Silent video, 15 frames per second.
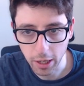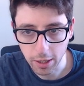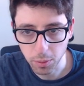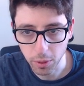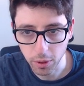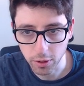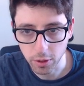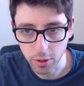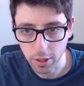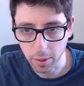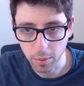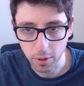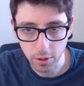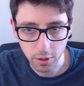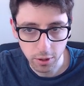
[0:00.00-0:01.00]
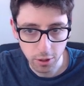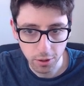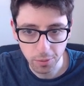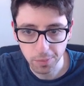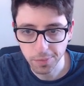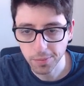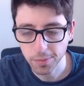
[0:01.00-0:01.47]
black's pawns are doubled.
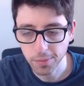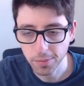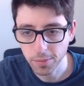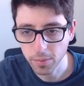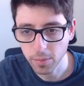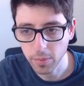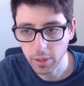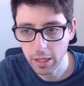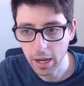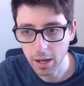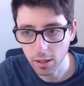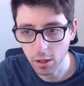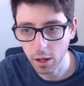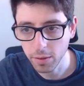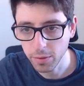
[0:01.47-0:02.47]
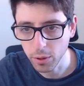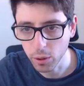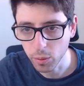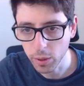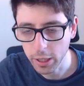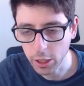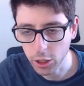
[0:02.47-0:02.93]
So yeah, a lot
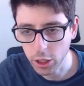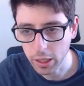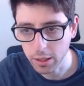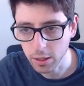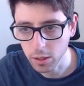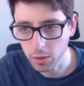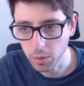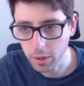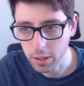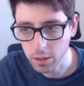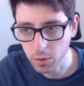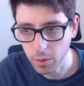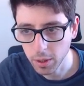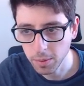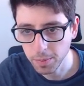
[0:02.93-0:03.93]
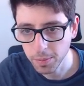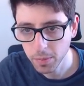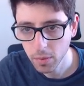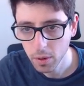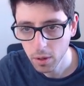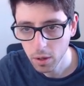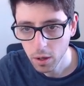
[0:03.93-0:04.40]
fewer winning chances with this one.
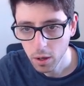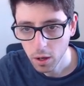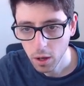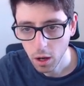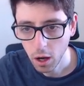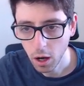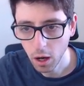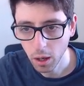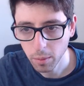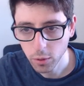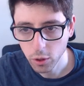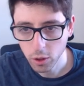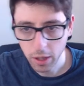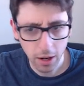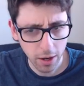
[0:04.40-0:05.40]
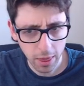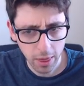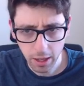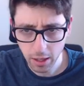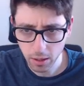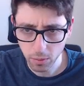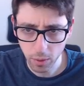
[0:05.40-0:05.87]
So now I
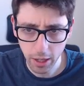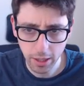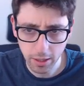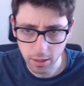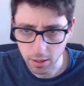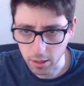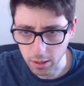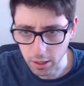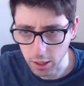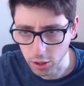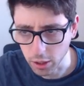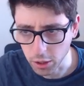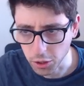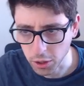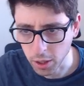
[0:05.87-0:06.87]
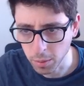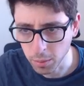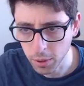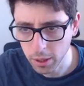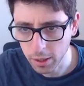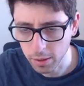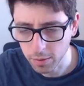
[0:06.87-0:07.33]
think white is essentially just
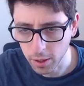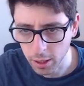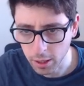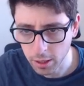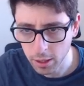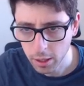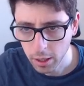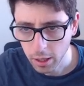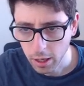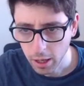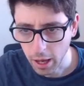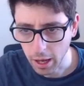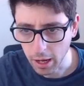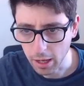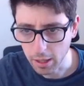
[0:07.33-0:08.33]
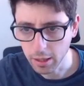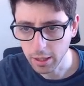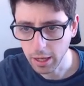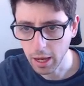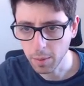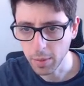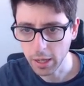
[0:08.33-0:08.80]
completely fine, and
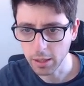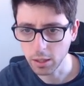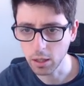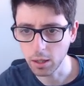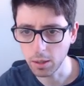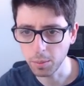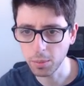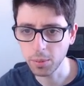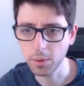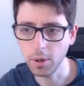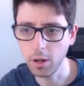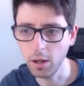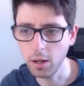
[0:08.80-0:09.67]
the game ends up